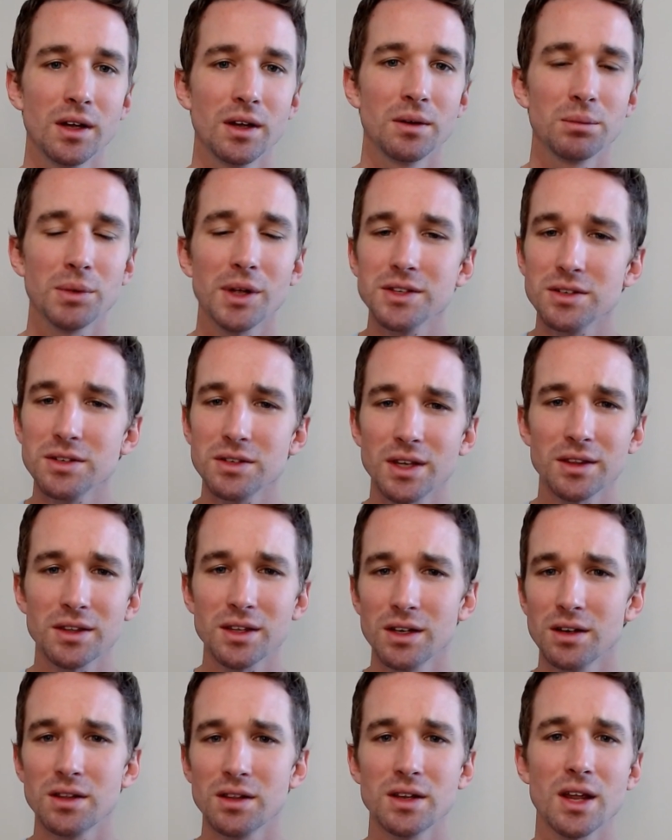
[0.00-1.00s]
Plus, at the
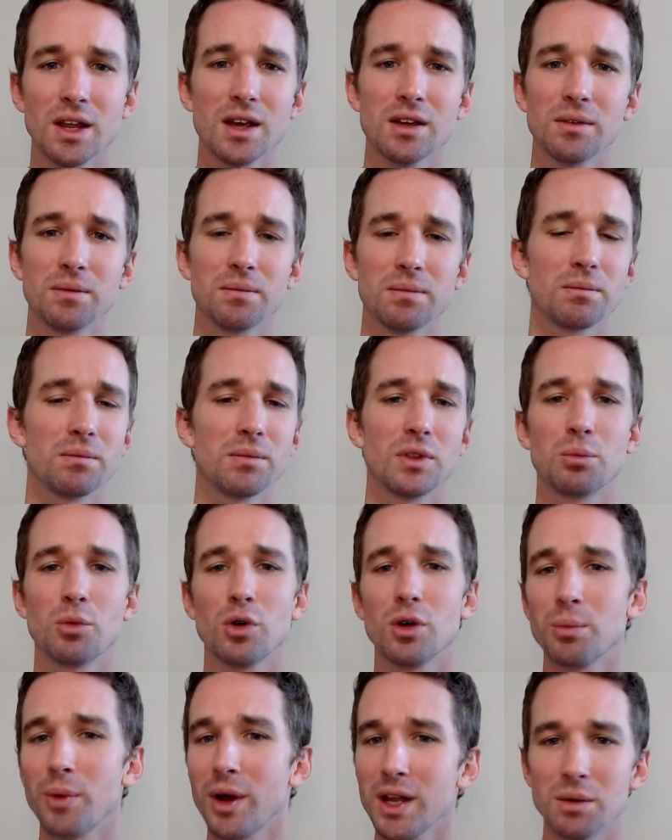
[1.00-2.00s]
end of the day, the more
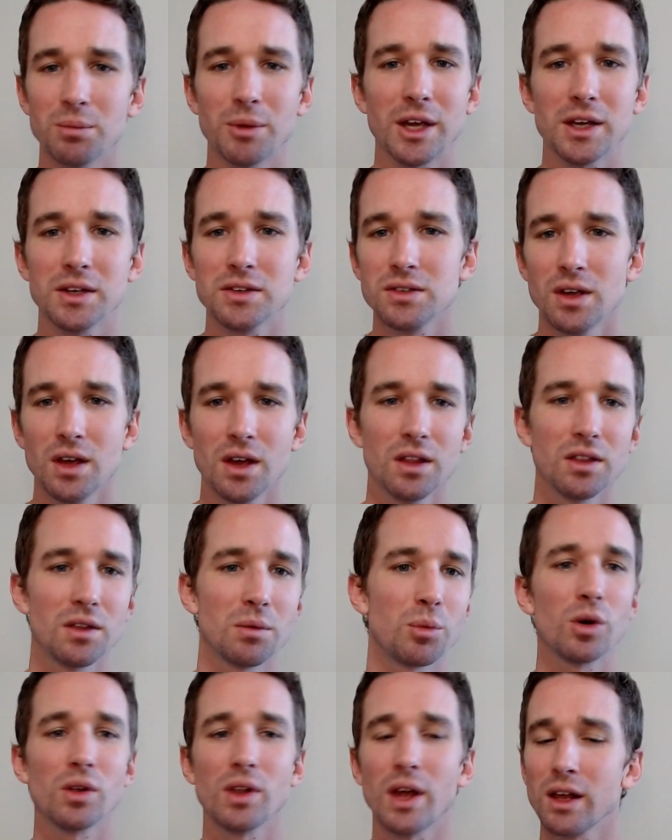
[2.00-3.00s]
money it makes, the
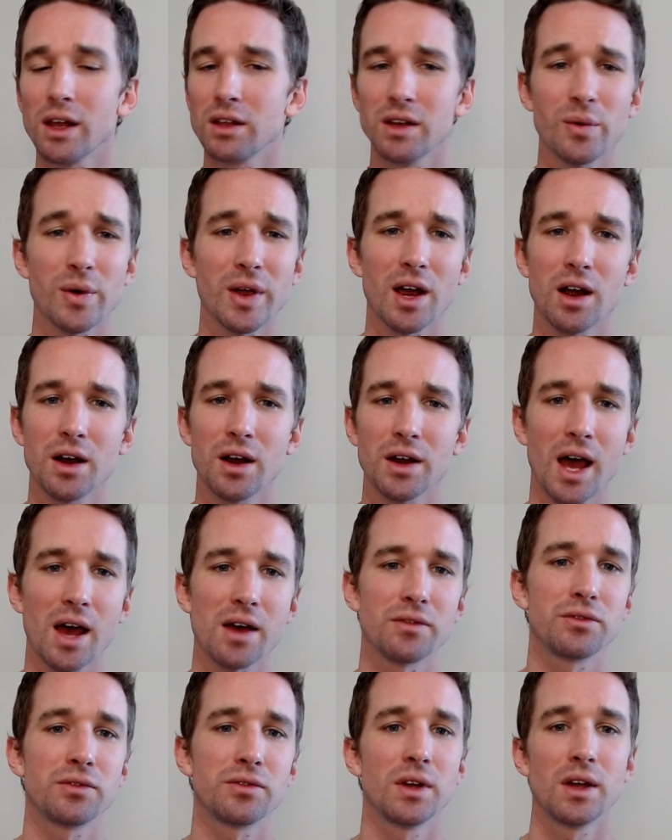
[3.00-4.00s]
more likely we are to
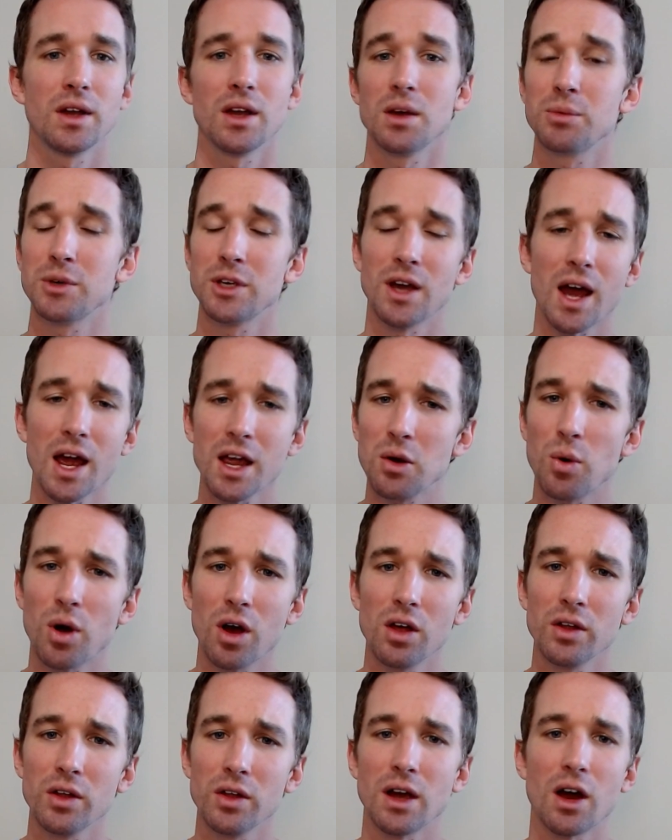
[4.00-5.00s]
have it be high
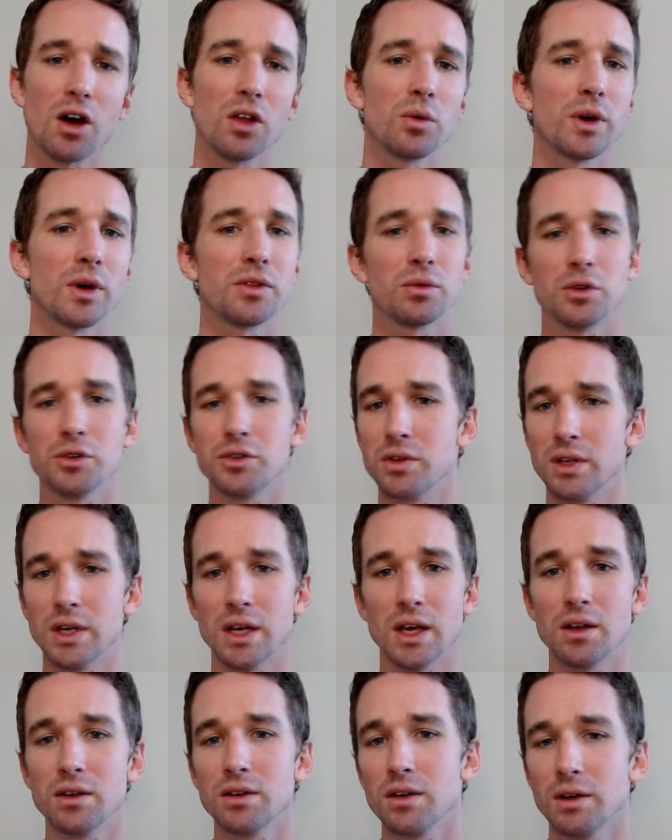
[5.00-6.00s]
quality all the way through to the
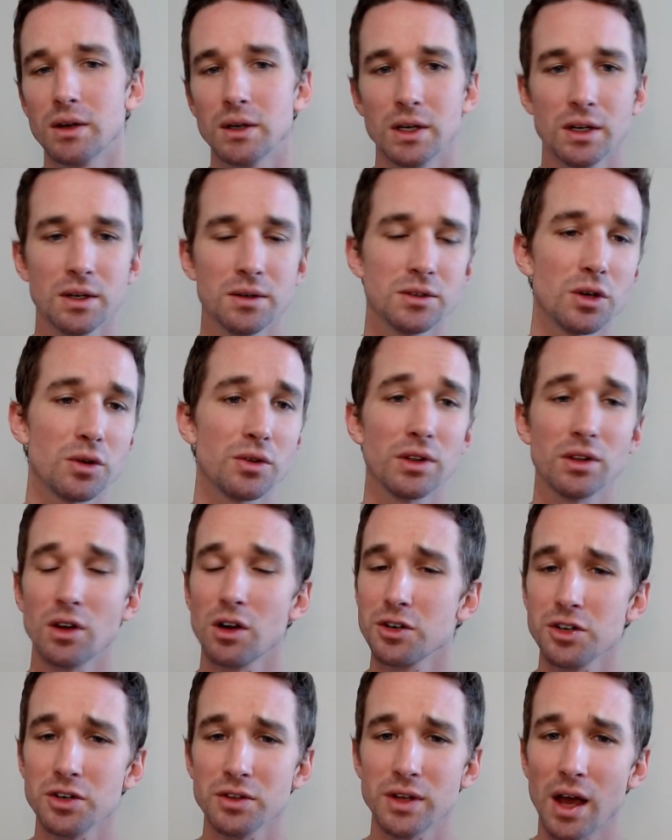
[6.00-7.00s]
end. So the
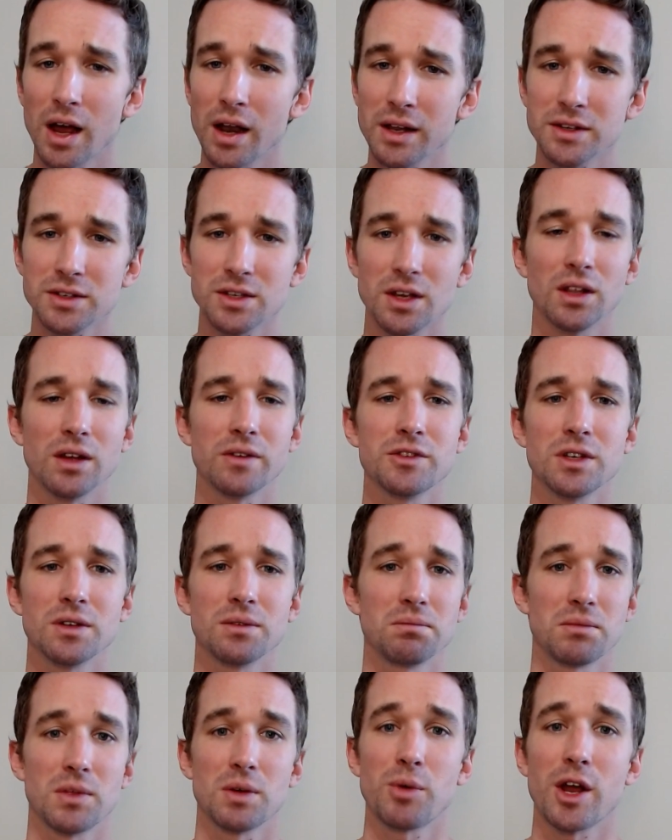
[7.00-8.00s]
larger the audience that loves it,
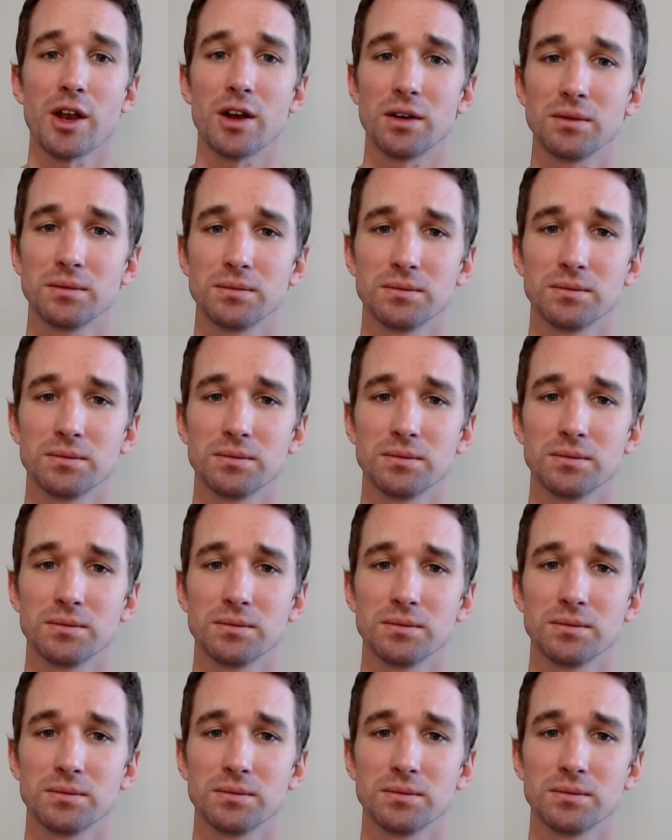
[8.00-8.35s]
the better.